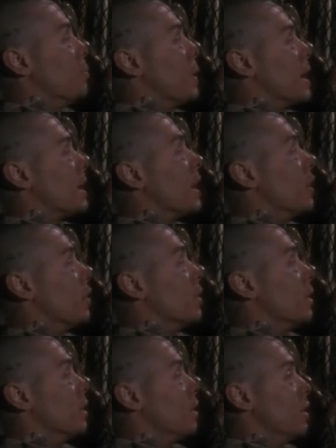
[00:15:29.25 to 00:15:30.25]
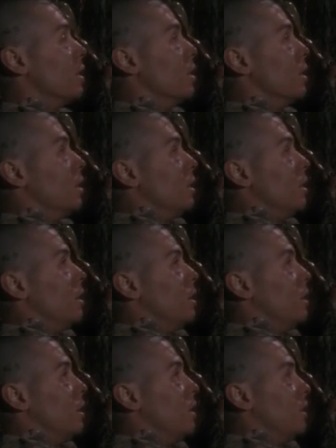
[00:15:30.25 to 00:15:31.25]
I like the closed loop in, even though
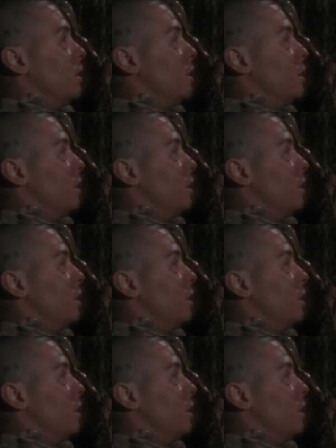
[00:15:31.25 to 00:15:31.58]
you're right, it is a